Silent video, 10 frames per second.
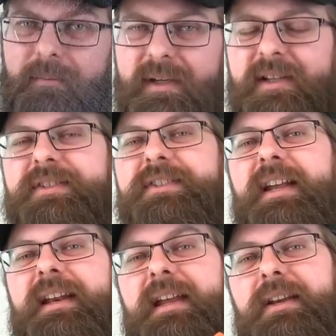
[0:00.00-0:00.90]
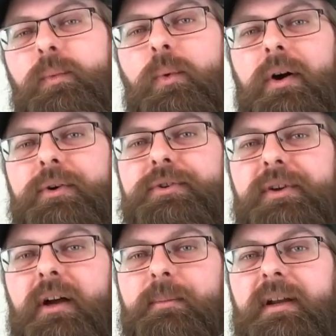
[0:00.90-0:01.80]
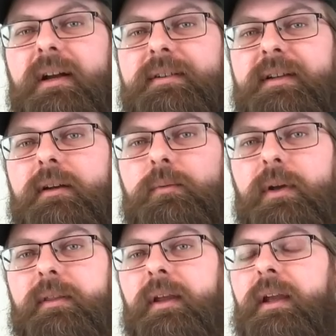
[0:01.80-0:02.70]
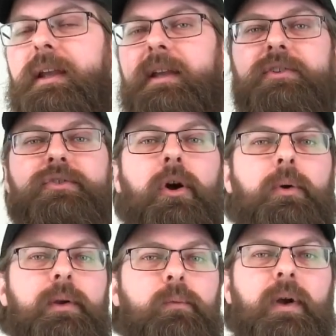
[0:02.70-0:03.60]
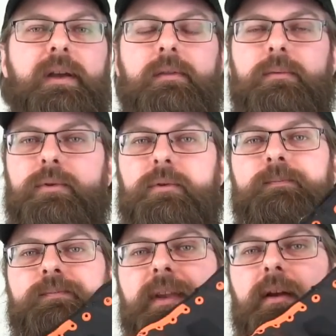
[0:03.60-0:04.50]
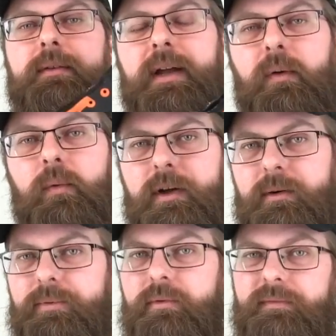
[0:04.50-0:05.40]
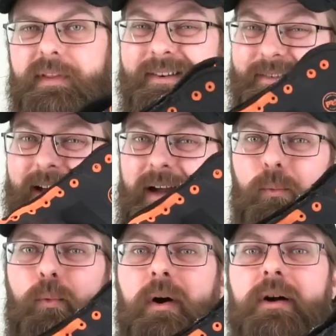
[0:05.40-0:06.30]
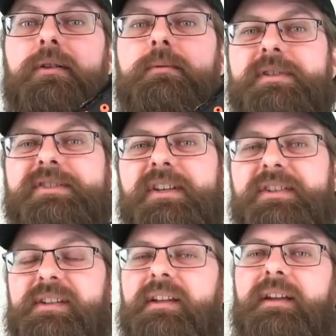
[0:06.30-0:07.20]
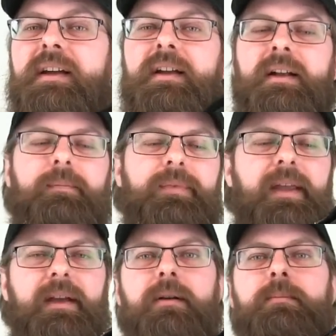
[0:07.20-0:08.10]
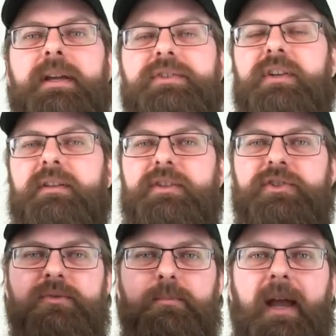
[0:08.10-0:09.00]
that means is that any water you come in contact with is going right through. They are not waterproof, they are not water resistant. They are basically just